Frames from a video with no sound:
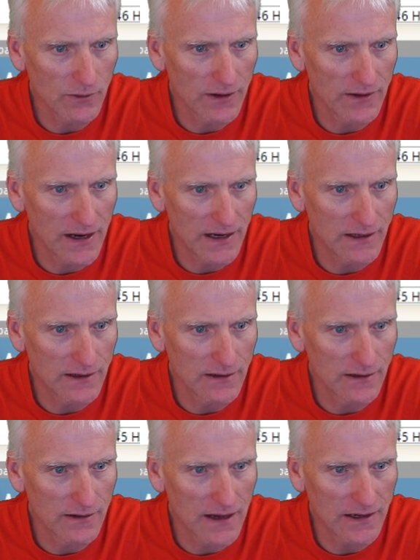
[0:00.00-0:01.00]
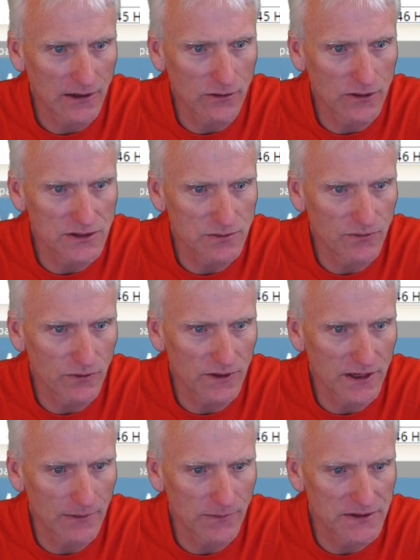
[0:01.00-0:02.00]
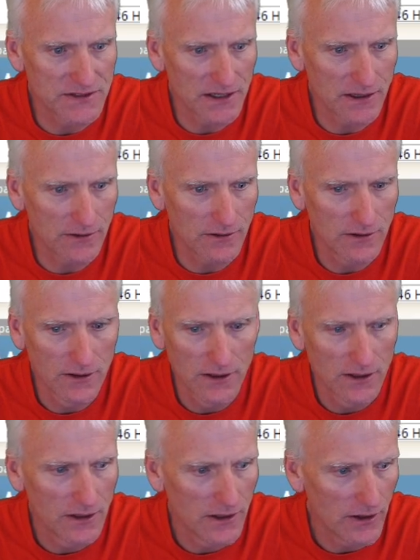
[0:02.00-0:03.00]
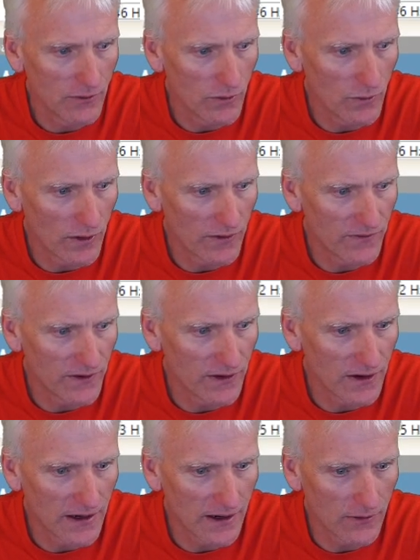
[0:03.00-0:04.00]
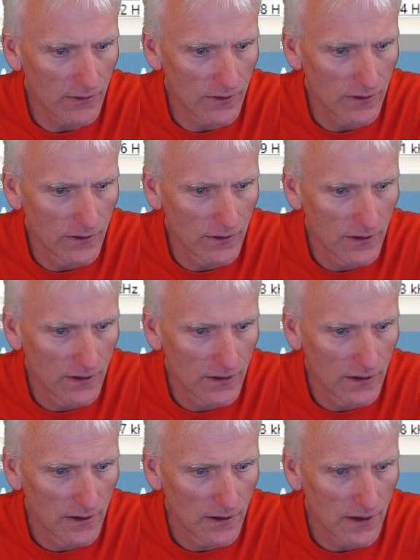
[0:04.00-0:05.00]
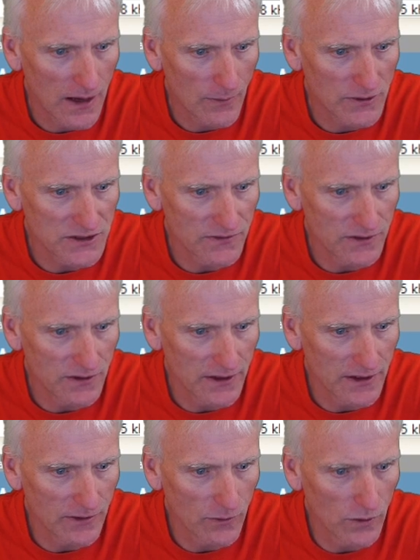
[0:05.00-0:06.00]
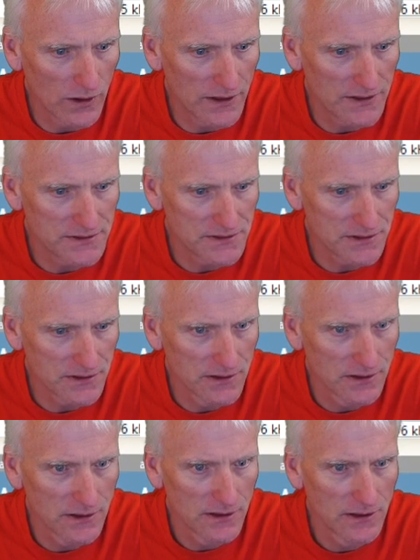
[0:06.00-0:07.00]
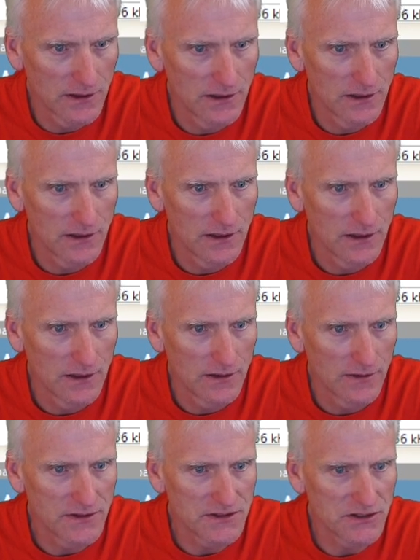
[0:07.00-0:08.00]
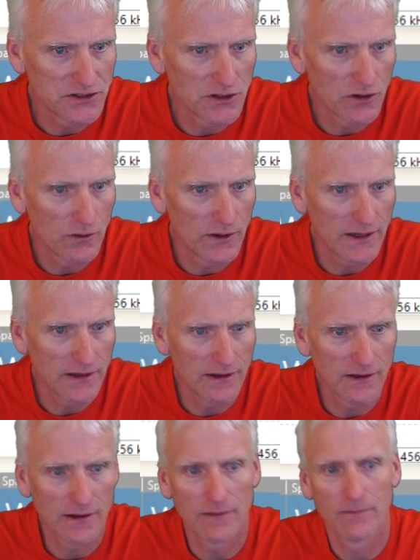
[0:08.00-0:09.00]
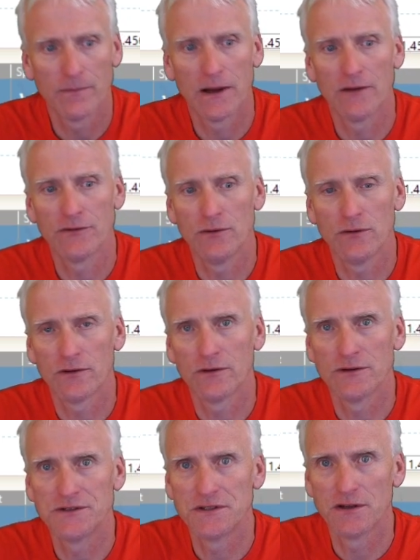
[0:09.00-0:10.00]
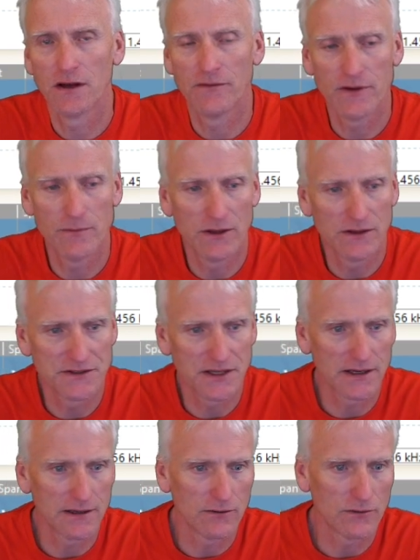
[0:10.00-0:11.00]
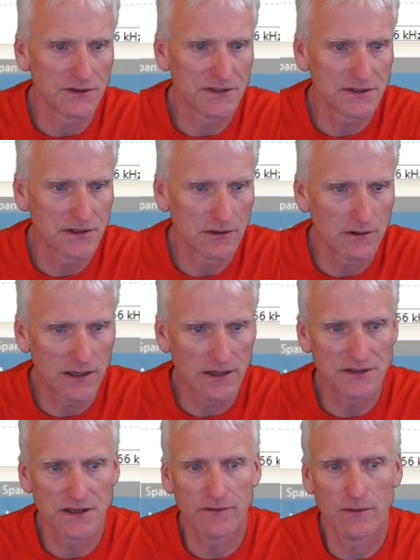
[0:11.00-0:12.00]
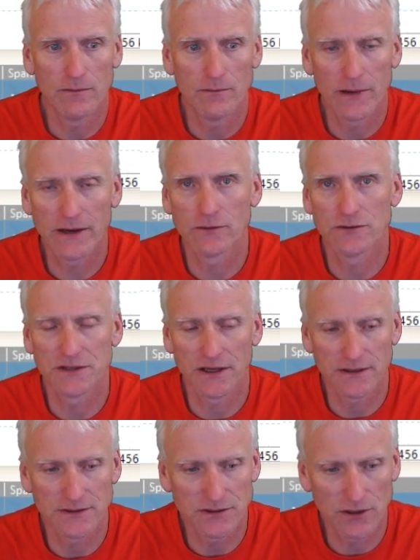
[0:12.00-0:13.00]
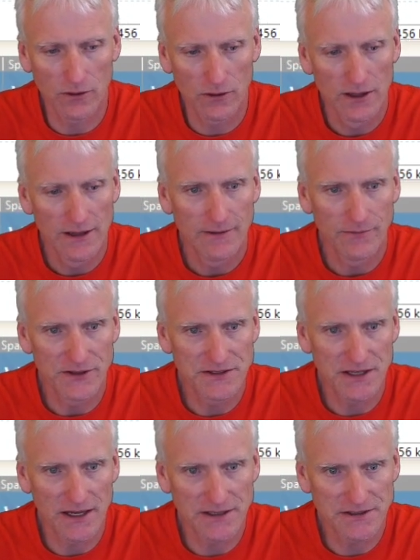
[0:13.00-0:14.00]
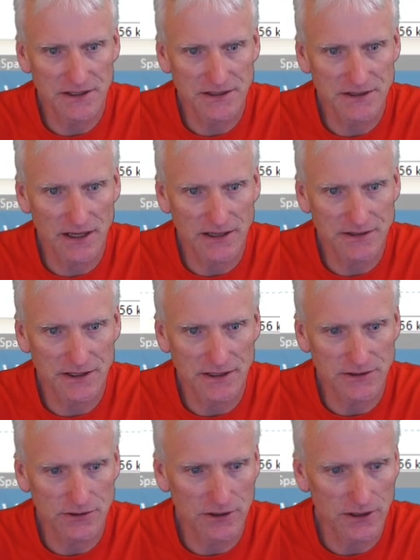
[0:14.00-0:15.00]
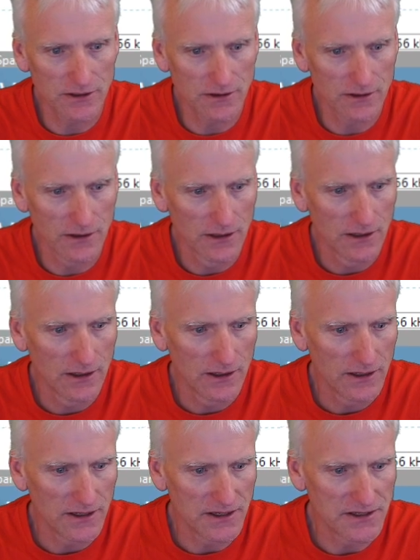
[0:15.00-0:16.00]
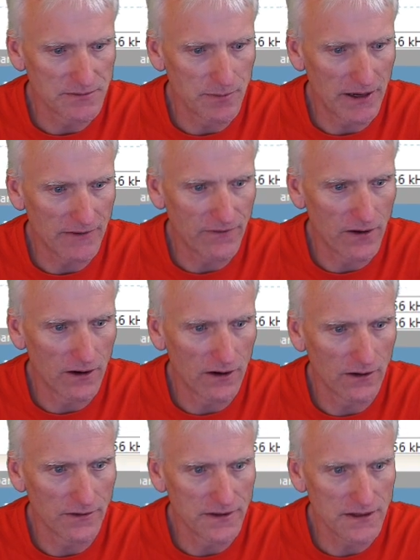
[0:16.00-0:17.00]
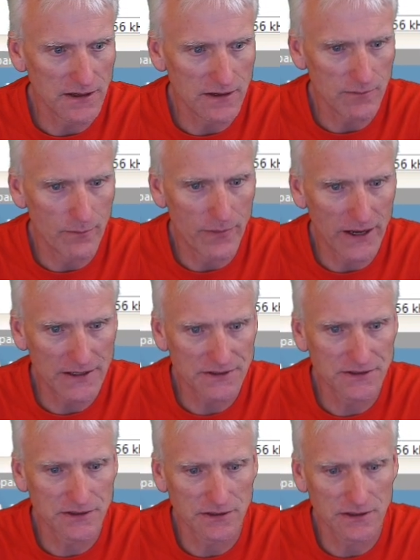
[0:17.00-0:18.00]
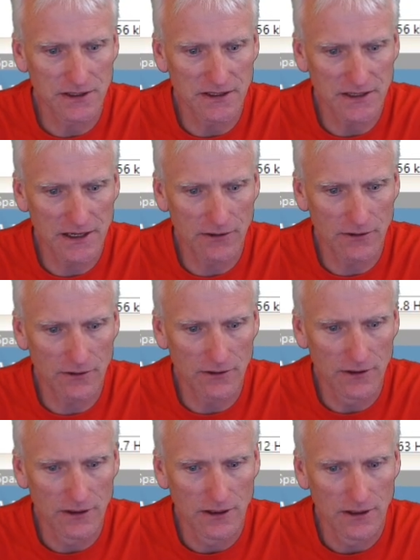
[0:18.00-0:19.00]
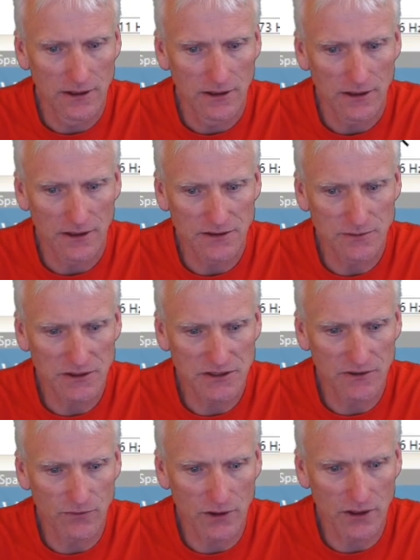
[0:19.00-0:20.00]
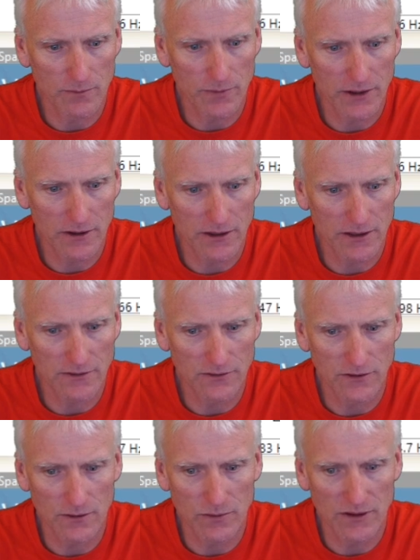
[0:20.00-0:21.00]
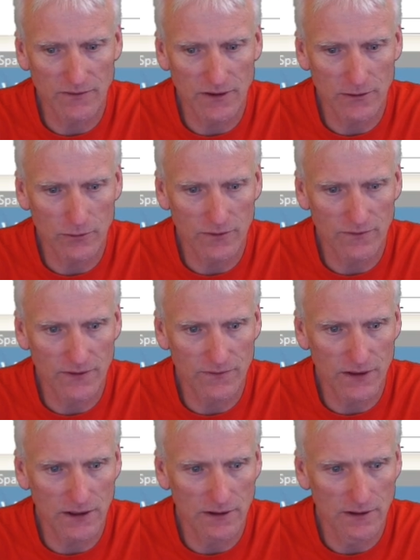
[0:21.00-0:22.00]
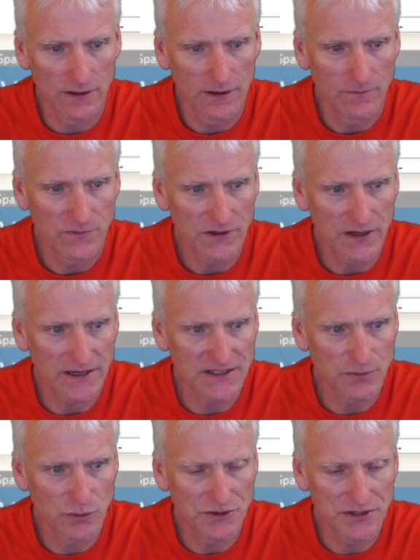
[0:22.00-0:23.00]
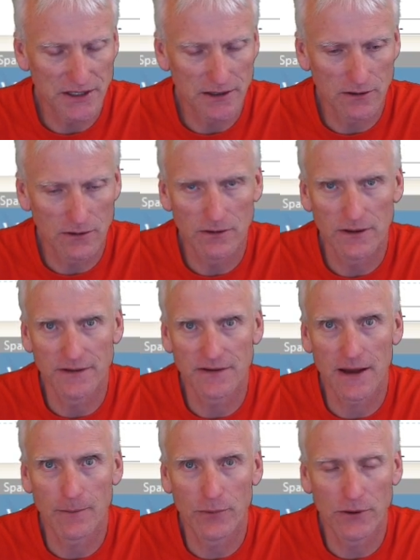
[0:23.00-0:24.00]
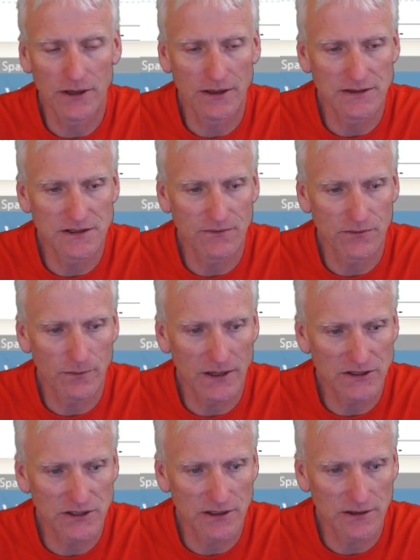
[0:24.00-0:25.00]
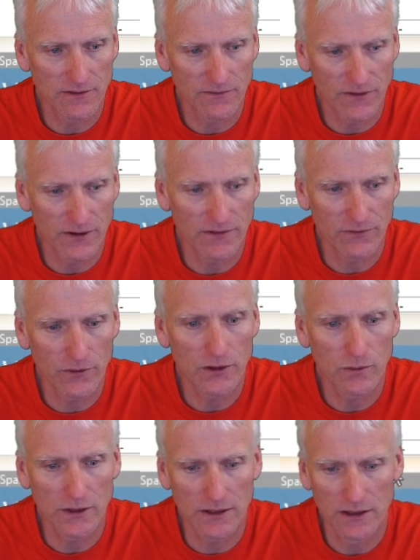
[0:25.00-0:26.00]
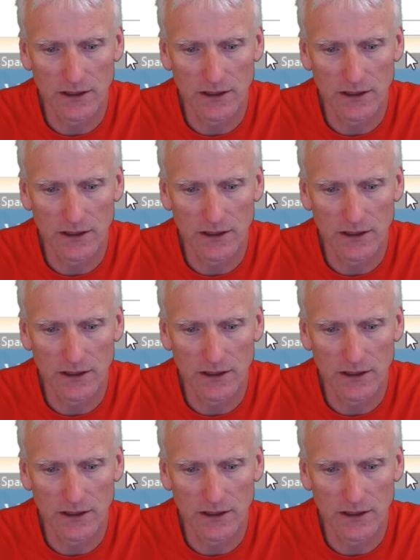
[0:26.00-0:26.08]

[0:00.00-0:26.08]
around 9 degrees before top dead center, and we want to figure out how much of a delay there was, this is showing about 2/3 of a millisecond, or 687 microseconds. So this SSI sensor here is by far the best contender, especially if we're comparing it to the PV350. It's a nice smooth signal. It's outputting its information very frequent,